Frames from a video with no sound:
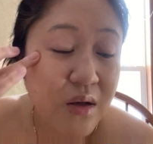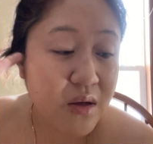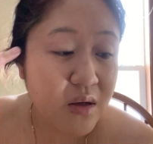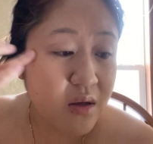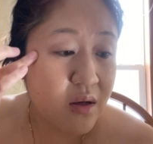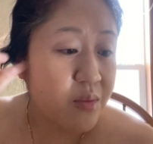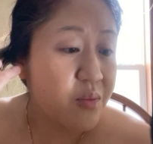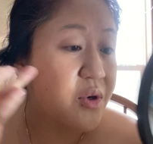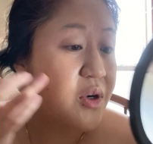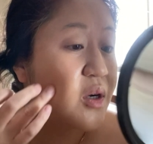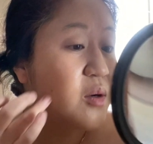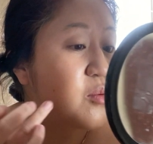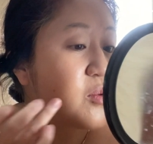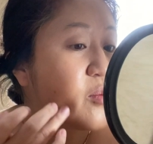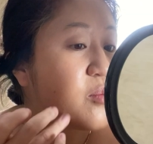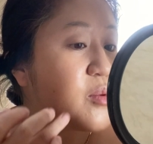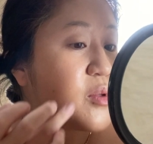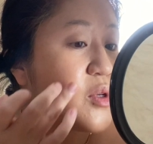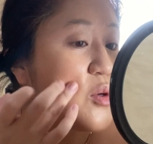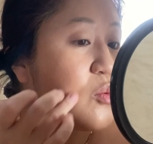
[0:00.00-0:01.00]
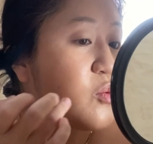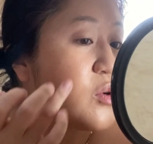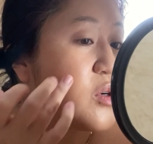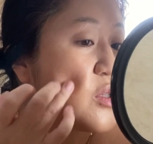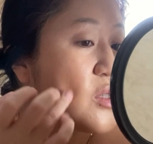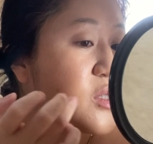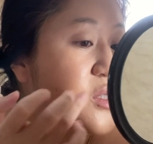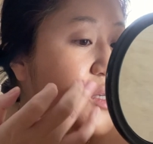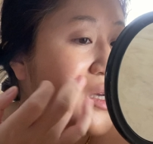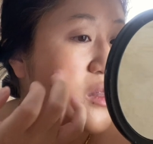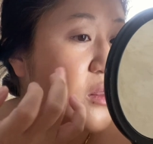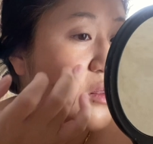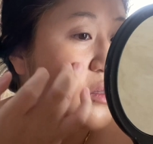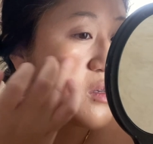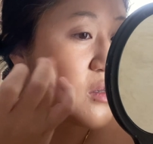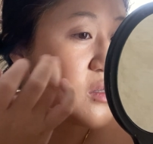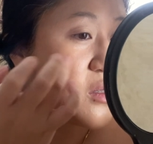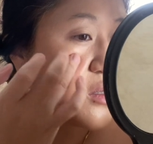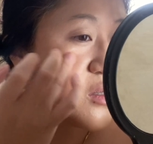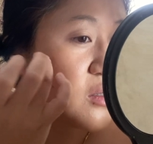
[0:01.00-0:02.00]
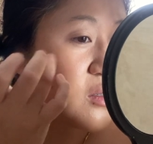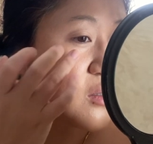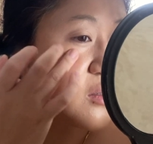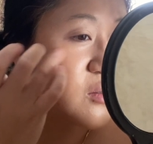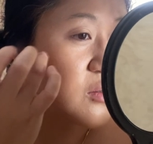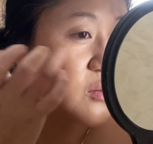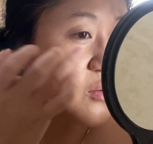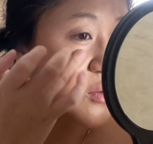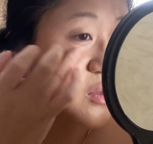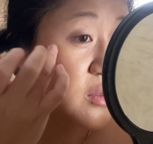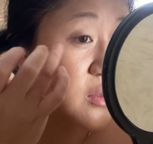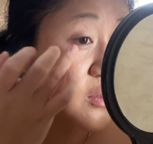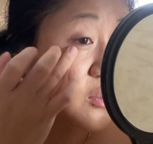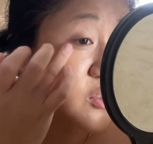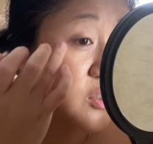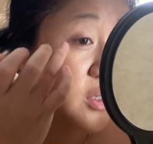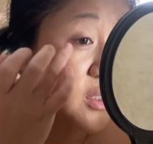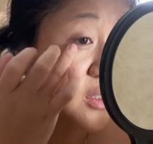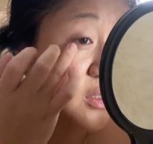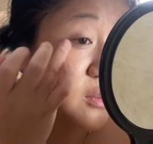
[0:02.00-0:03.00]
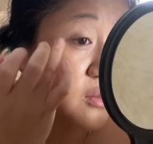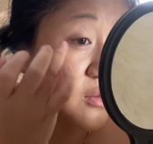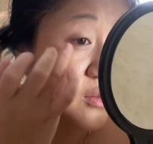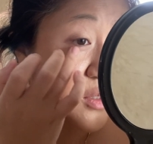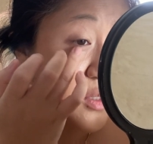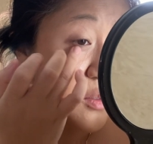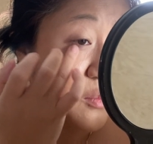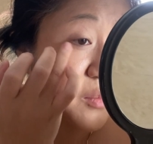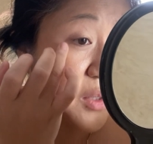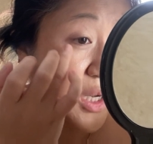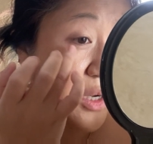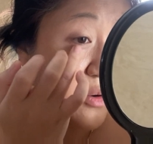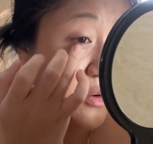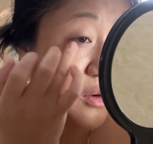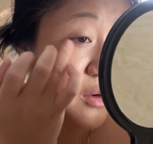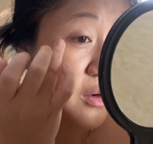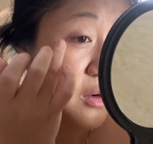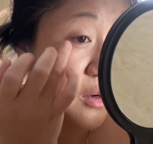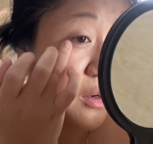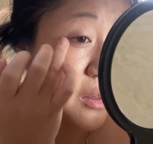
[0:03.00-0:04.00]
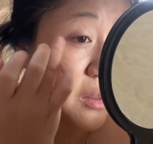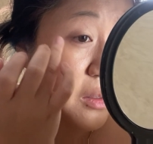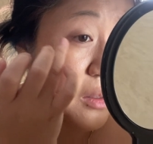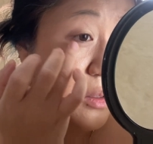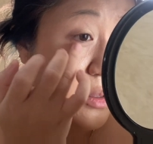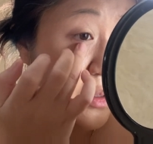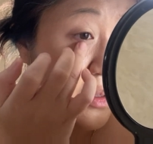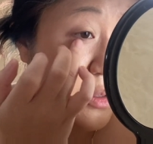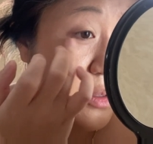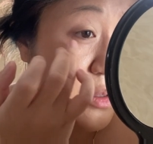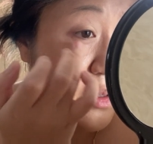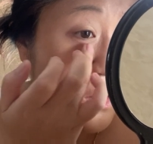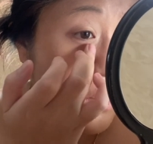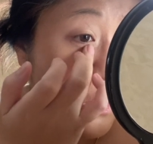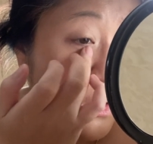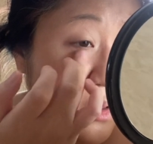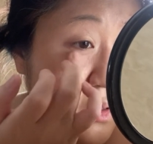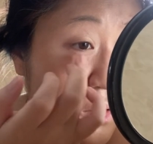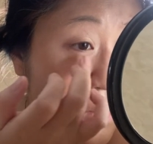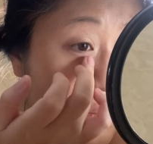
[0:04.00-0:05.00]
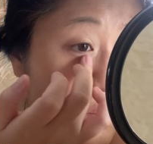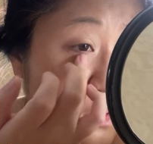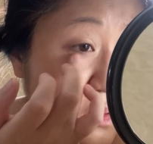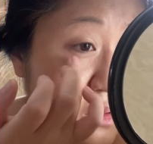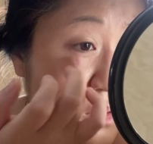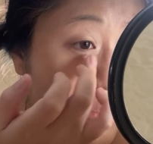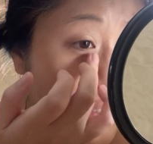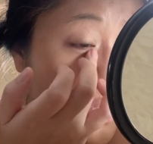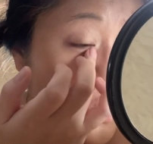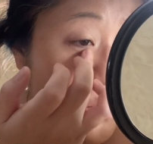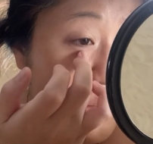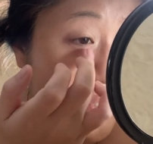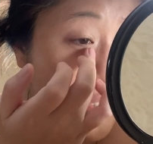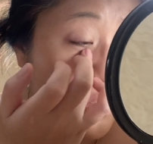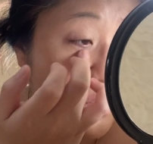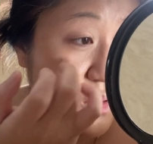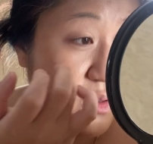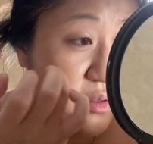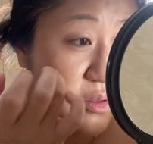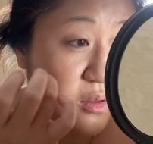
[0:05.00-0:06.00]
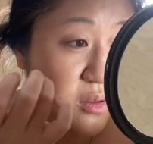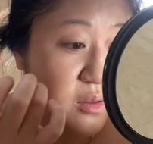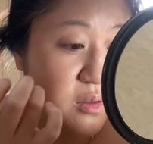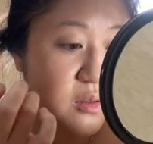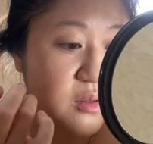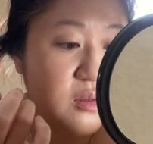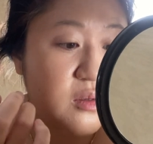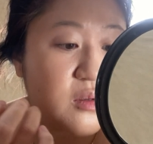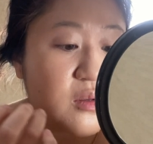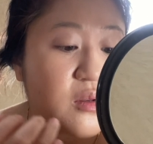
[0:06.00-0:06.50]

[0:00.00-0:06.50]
I probably would set this with a translucent powder, just because